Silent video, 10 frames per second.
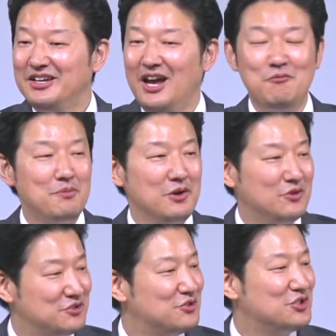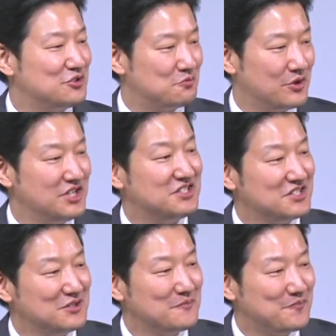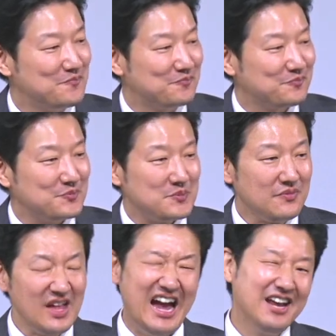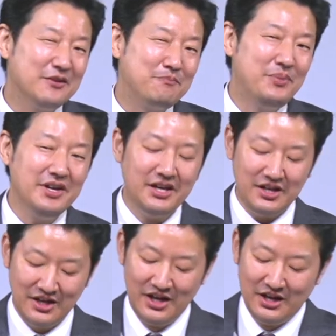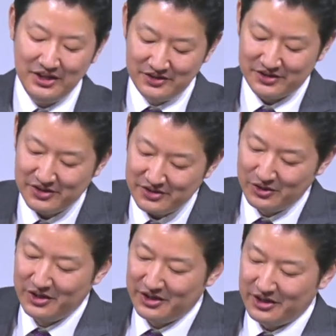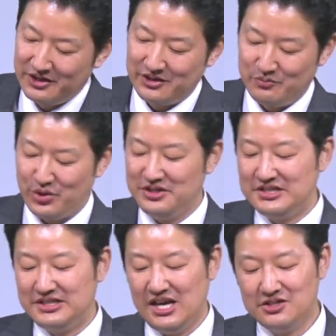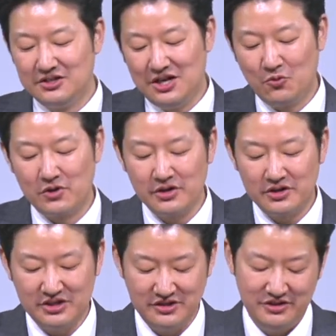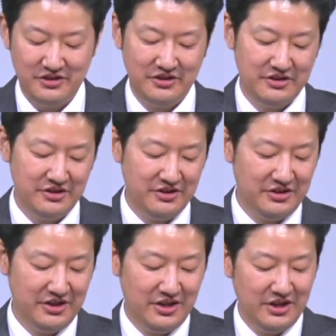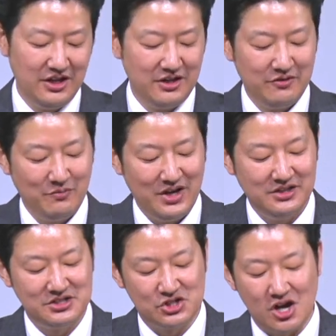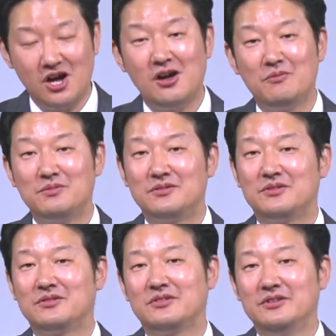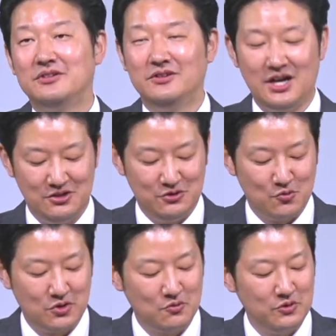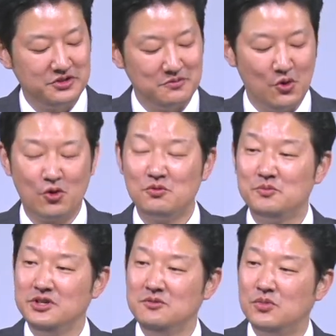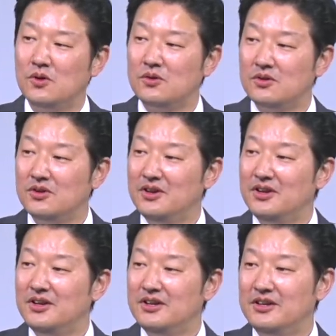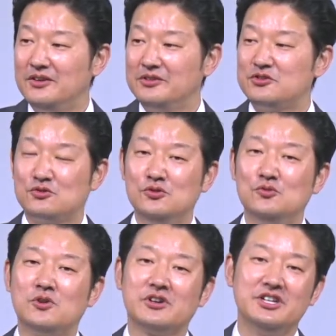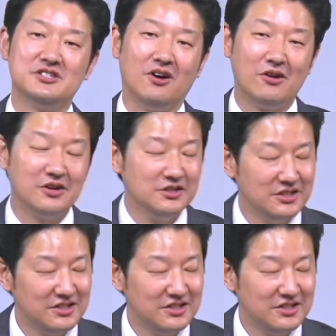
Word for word: Everybody wants to just rest. I had a big, presentation at work. My job, I had to work with some horrible people. Schoolwork is hard.